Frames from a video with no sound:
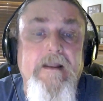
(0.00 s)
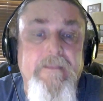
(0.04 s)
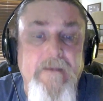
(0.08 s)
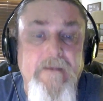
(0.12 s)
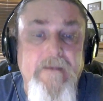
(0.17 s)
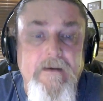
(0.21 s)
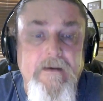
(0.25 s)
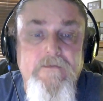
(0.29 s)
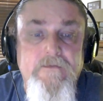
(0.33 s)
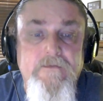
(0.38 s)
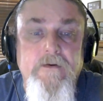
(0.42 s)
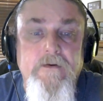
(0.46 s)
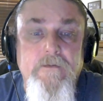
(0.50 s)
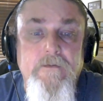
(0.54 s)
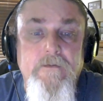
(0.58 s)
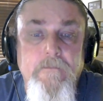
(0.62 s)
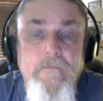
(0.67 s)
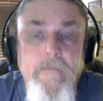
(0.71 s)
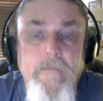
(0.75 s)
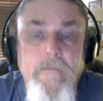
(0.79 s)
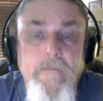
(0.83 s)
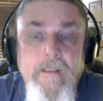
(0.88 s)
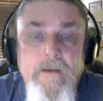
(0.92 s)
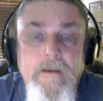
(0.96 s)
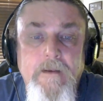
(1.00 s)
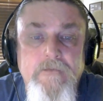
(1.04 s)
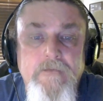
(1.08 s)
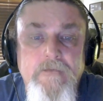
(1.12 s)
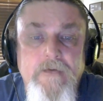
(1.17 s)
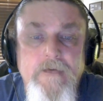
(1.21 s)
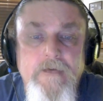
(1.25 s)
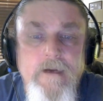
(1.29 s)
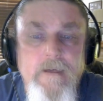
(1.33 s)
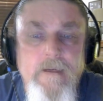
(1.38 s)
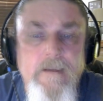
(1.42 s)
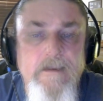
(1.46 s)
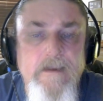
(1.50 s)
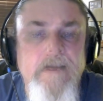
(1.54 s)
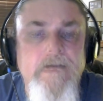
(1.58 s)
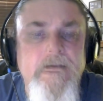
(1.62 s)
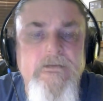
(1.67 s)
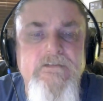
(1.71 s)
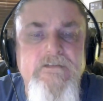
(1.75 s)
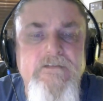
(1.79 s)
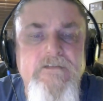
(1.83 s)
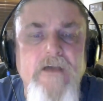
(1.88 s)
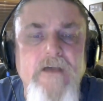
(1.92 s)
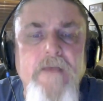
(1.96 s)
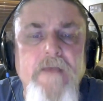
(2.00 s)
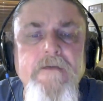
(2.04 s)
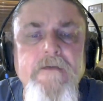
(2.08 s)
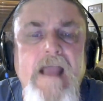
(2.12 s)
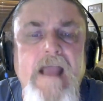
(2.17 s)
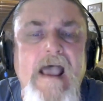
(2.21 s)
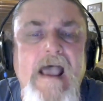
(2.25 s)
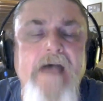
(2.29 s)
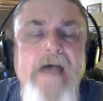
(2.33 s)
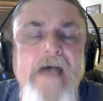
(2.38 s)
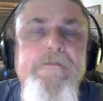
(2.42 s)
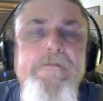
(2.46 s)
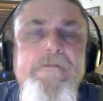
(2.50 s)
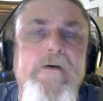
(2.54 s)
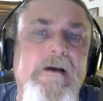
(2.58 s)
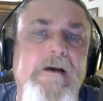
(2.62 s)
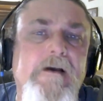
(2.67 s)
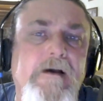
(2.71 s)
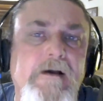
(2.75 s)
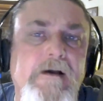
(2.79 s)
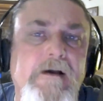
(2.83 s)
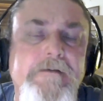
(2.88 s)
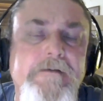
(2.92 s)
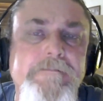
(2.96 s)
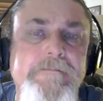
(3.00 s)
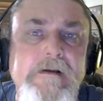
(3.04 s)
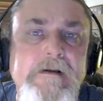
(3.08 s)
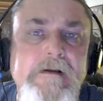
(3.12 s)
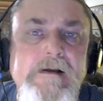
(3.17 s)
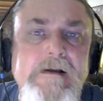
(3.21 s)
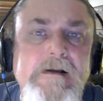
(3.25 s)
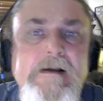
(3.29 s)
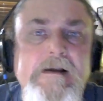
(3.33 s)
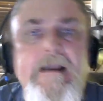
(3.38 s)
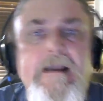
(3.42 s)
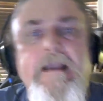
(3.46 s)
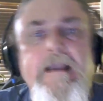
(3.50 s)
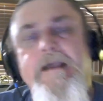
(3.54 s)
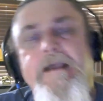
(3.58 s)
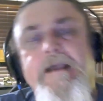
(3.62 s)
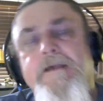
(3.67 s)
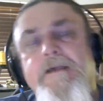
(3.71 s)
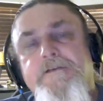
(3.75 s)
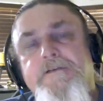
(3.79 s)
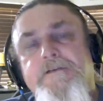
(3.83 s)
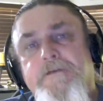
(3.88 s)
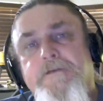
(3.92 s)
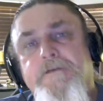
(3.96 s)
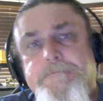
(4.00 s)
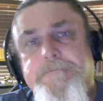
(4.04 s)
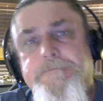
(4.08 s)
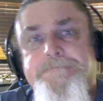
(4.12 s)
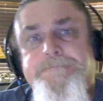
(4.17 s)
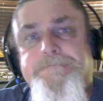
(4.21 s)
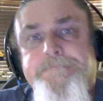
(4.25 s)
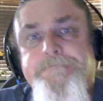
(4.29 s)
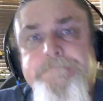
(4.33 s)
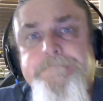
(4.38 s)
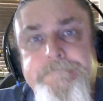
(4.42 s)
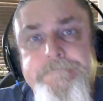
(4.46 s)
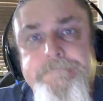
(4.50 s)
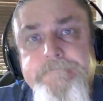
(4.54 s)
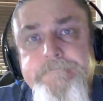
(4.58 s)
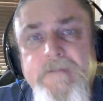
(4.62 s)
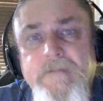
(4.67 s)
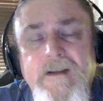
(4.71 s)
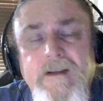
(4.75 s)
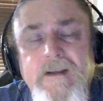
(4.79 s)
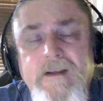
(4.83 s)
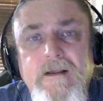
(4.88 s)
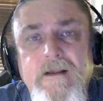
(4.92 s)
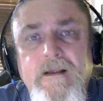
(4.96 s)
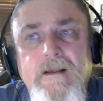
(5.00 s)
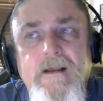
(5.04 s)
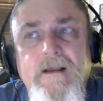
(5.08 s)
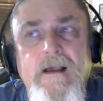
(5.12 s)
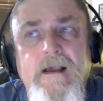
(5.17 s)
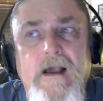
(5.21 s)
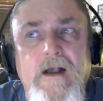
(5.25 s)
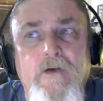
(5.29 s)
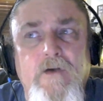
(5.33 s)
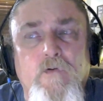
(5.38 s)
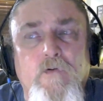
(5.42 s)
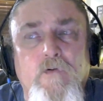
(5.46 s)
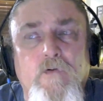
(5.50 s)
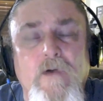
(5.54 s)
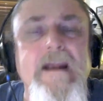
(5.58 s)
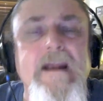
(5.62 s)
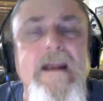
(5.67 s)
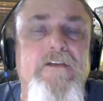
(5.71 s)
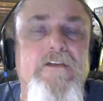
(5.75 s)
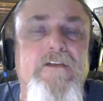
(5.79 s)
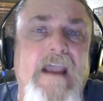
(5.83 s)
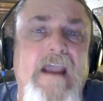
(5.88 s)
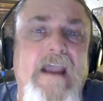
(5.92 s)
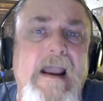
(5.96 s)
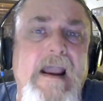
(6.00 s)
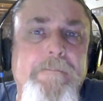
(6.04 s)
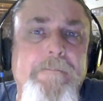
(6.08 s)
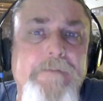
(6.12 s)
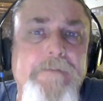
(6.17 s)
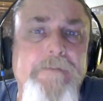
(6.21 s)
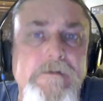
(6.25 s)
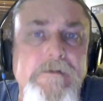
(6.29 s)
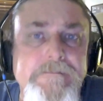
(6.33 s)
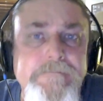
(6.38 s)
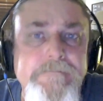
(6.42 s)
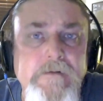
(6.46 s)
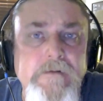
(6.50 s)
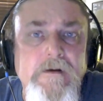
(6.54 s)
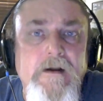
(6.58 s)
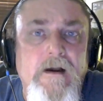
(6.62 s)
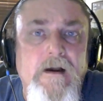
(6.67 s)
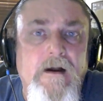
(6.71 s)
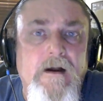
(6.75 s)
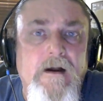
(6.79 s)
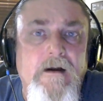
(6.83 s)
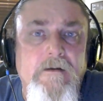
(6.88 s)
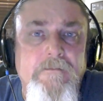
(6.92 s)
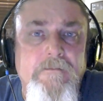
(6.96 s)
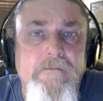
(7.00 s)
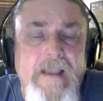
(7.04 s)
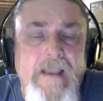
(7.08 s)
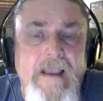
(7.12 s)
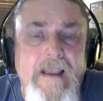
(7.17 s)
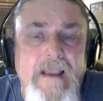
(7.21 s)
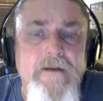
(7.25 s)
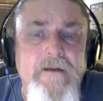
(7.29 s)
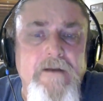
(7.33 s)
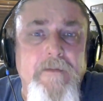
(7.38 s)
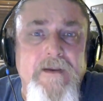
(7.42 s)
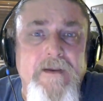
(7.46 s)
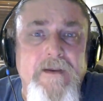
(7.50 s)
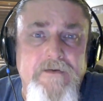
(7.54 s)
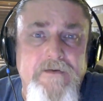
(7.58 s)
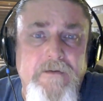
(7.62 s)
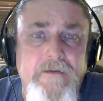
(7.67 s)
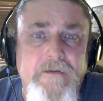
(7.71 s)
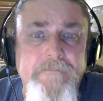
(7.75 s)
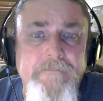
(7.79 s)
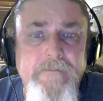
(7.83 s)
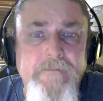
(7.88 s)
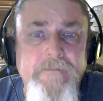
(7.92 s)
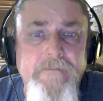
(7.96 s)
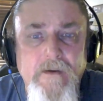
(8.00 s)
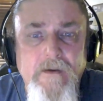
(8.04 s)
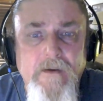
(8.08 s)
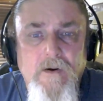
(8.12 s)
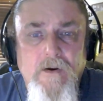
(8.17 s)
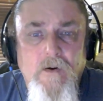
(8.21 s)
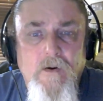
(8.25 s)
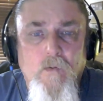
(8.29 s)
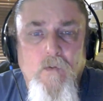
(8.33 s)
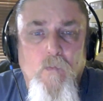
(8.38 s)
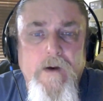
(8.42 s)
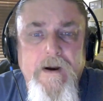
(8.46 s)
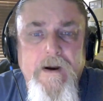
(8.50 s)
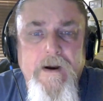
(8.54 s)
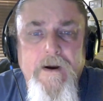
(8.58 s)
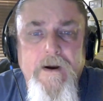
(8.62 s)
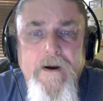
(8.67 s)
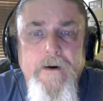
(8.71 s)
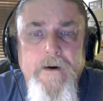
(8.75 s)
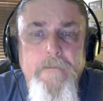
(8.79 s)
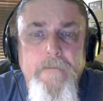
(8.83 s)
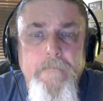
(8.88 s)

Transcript: too. So Southern Africa is a great example of endemism where